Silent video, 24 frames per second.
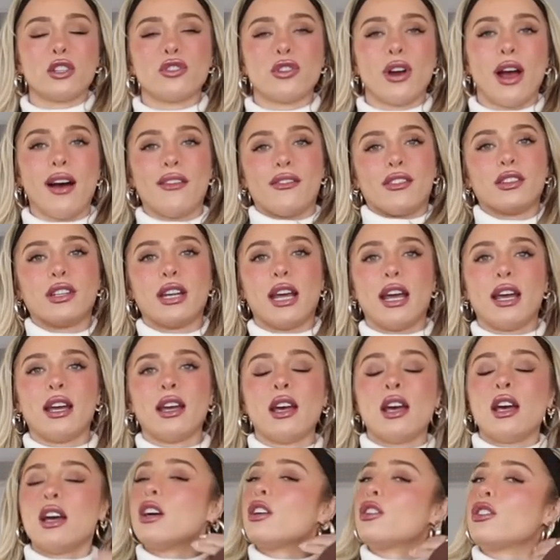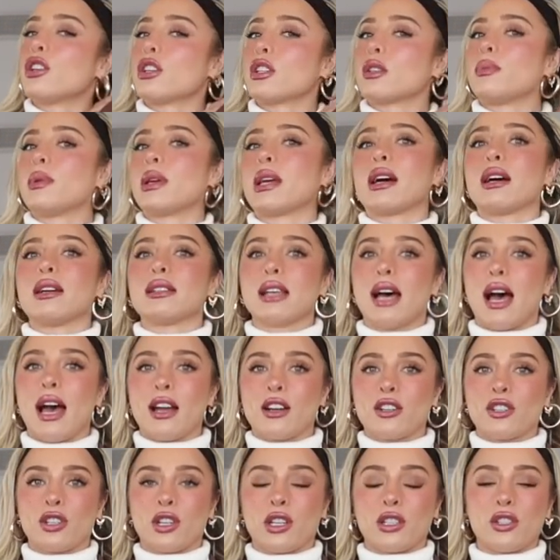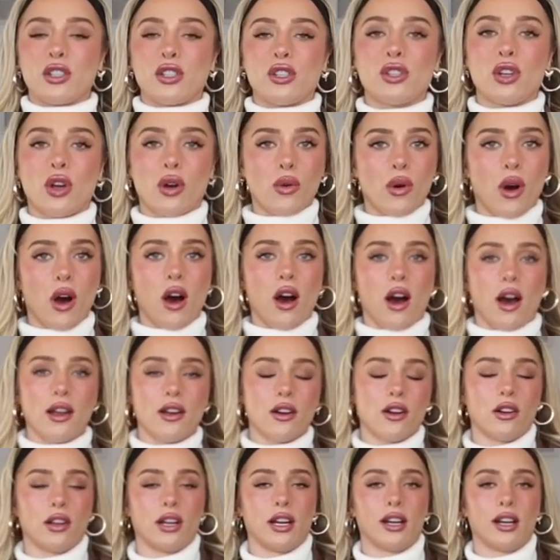travel day just because I actually get so hot on